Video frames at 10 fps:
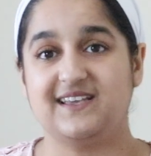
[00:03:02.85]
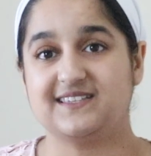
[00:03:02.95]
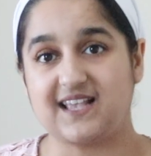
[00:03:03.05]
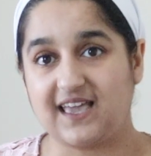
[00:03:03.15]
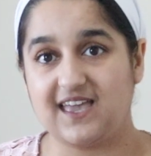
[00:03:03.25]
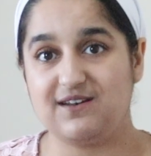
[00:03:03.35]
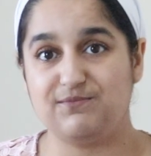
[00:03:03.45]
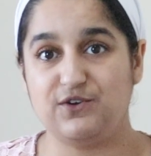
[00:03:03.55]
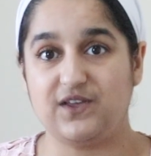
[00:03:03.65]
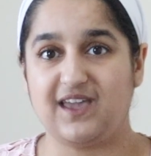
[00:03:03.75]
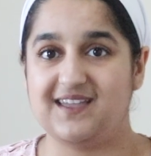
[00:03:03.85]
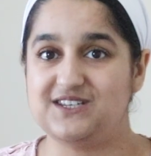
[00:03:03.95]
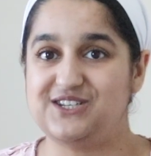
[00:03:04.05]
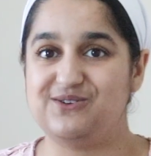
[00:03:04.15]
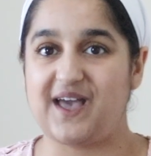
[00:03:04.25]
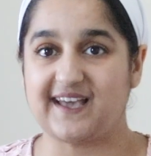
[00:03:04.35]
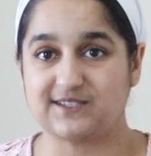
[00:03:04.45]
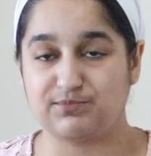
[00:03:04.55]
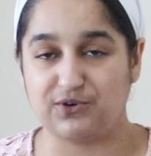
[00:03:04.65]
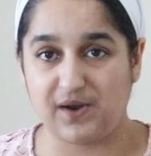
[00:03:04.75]
second, moving into
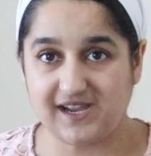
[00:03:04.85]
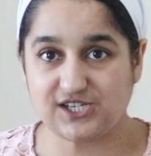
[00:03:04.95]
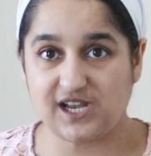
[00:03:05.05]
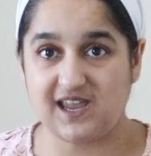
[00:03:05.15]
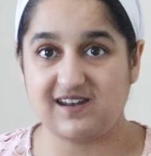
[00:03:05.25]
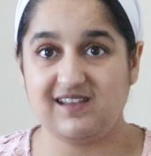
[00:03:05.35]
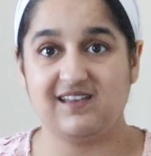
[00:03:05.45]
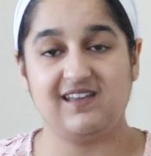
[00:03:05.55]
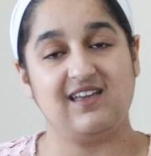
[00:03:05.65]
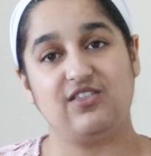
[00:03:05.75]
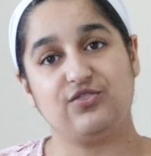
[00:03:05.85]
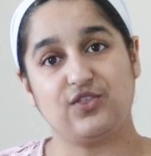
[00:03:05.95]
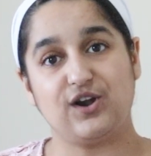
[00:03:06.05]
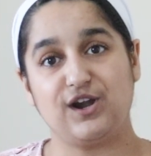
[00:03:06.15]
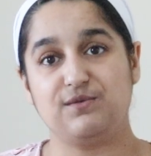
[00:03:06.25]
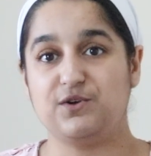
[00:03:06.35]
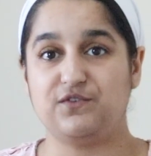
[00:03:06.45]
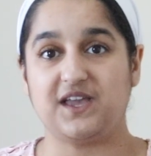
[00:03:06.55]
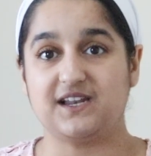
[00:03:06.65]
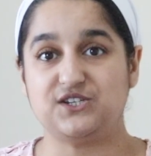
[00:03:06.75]
exploration, third,
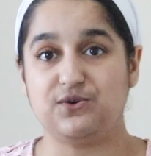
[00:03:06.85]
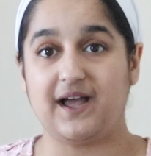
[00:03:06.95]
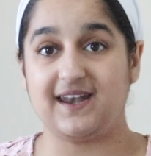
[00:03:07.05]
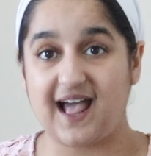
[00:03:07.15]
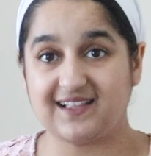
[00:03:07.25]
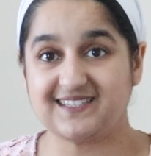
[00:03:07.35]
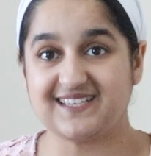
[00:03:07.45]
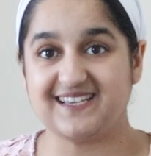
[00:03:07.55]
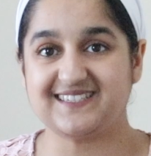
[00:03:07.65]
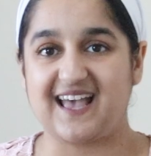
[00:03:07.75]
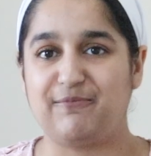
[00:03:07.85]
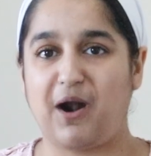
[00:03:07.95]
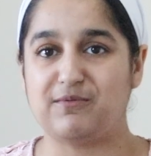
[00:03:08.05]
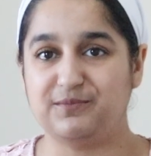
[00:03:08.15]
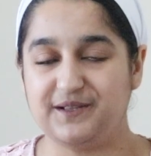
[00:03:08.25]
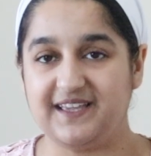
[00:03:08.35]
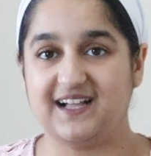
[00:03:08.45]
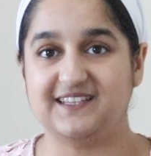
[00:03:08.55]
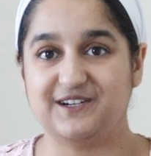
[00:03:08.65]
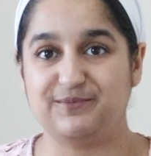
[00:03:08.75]
moving into analysis, probably
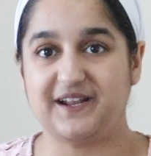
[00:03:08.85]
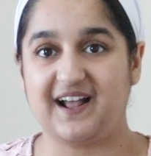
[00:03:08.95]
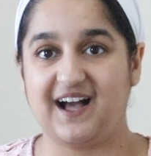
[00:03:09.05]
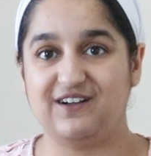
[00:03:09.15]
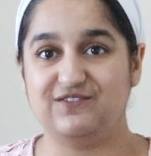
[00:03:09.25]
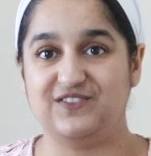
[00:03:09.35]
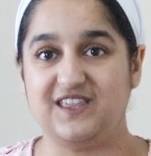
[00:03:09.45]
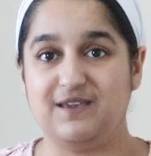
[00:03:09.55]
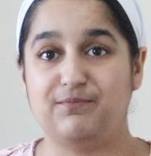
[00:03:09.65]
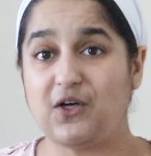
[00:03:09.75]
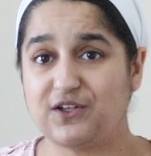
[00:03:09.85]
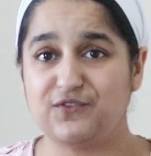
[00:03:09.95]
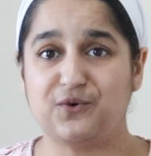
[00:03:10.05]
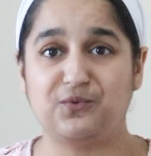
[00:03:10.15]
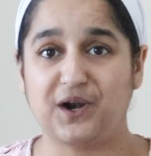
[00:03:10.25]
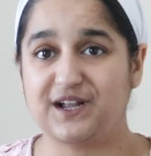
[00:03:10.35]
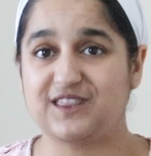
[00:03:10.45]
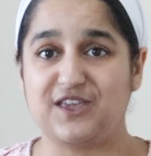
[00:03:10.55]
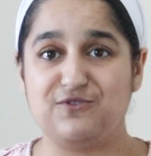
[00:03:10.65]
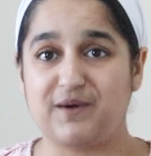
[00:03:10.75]
a little bit of the bulk of the work
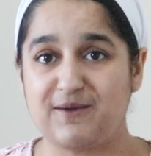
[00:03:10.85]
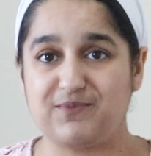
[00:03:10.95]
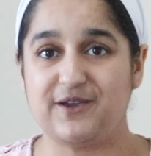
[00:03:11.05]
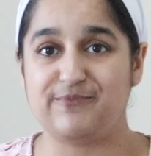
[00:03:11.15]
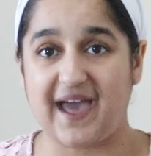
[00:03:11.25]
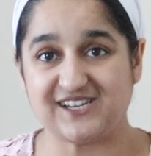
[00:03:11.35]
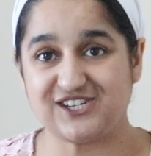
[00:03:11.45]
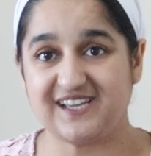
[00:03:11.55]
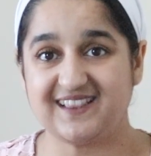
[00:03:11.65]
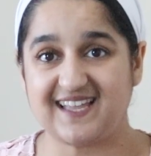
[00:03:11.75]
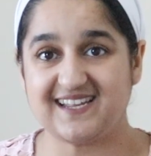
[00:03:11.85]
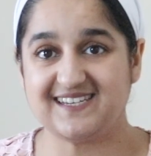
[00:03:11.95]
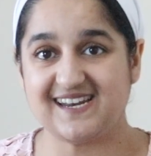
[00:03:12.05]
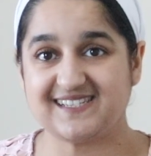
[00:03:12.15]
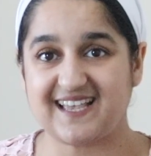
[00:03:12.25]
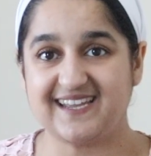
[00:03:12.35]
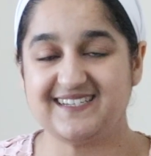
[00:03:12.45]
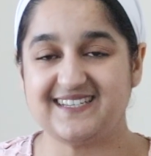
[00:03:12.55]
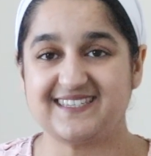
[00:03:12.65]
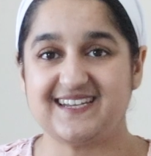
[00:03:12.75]
that you might be imagining that a data
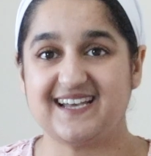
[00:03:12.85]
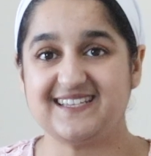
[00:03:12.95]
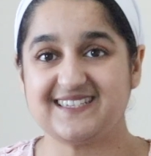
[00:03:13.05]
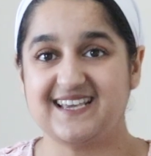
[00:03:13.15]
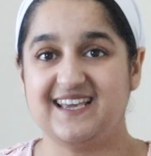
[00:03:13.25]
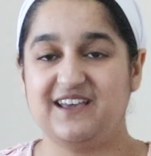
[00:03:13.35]
scientist does.